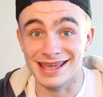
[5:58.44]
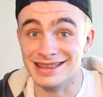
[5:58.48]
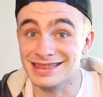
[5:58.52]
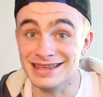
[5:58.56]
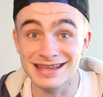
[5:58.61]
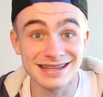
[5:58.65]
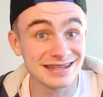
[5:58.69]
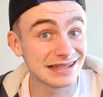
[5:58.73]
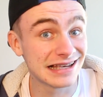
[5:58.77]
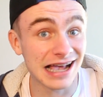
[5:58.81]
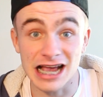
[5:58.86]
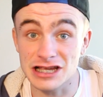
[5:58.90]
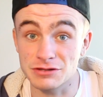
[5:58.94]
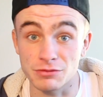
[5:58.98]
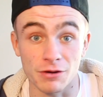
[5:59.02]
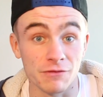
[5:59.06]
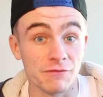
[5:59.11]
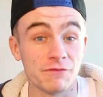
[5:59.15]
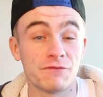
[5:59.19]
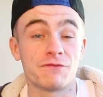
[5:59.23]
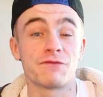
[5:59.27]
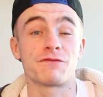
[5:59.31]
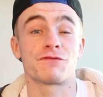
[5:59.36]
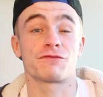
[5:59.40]
these guys
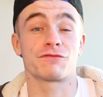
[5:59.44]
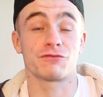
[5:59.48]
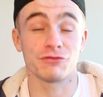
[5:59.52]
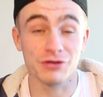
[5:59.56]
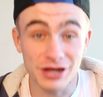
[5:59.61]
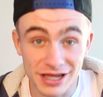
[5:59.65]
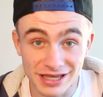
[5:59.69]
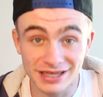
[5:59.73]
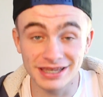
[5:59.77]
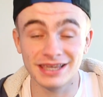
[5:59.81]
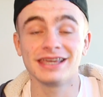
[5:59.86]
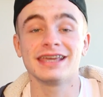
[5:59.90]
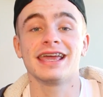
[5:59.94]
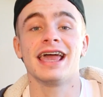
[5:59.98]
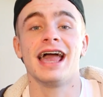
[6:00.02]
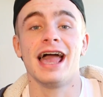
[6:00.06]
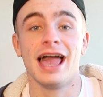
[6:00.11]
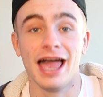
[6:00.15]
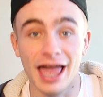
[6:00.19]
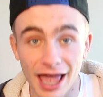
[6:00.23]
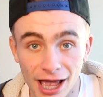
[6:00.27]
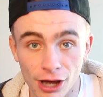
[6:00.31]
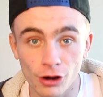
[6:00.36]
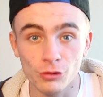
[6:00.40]
were freaking
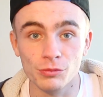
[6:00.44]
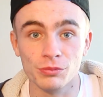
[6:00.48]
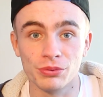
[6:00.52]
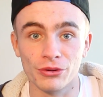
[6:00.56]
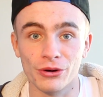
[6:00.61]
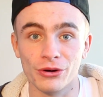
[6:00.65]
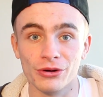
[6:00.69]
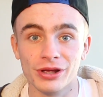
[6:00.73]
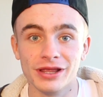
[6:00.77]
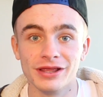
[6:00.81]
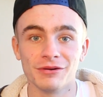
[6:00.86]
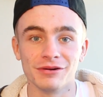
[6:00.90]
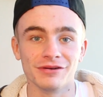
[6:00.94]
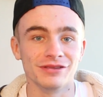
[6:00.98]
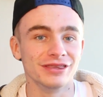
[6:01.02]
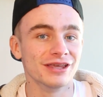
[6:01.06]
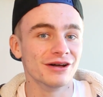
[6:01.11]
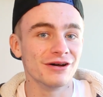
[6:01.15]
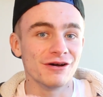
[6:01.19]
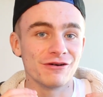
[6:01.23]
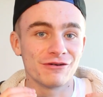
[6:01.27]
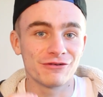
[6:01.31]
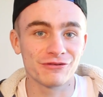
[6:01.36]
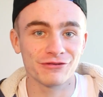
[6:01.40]
out, bro. They were
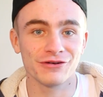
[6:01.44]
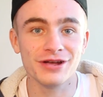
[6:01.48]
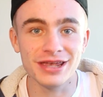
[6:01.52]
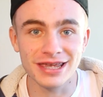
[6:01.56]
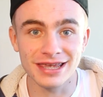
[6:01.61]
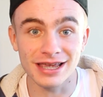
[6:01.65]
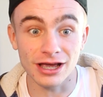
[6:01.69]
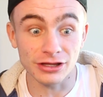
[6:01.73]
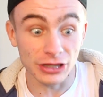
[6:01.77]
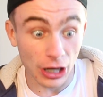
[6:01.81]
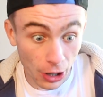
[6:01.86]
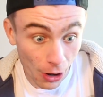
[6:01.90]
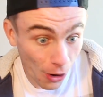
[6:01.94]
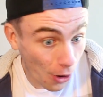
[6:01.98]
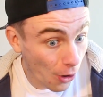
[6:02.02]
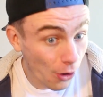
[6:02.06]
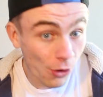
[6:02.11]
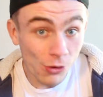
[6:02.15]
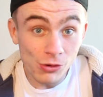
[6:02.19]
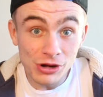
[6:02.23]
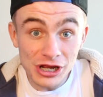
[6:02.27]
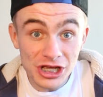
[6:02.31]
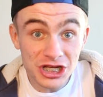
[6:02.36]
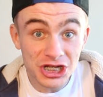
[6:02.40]
freaking out. They're like,
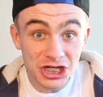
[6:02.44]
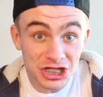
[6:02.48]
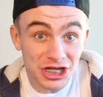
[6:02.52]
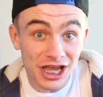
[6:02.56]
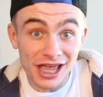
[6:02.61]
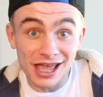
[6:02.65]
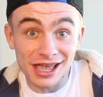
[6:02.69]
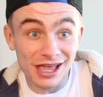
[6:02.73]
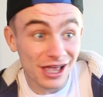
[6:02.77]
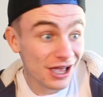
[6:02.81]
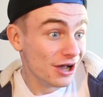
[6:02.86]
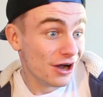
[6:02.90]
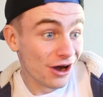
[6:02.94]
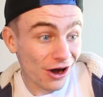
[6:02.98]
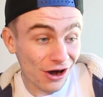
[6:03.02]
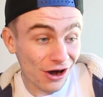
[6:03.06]
holy shit.